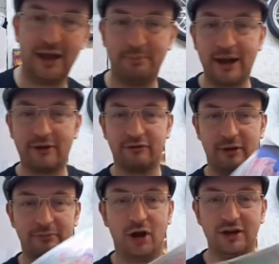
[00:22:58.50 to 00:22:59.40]
back
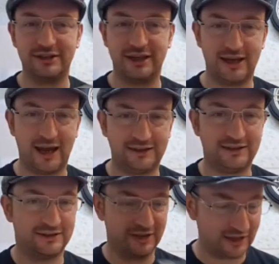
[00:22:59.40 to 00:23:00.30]
from
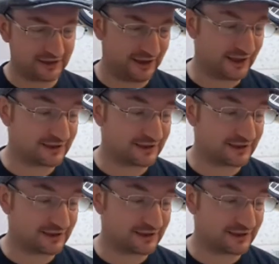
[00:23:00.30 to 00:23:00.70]
1986. Yes,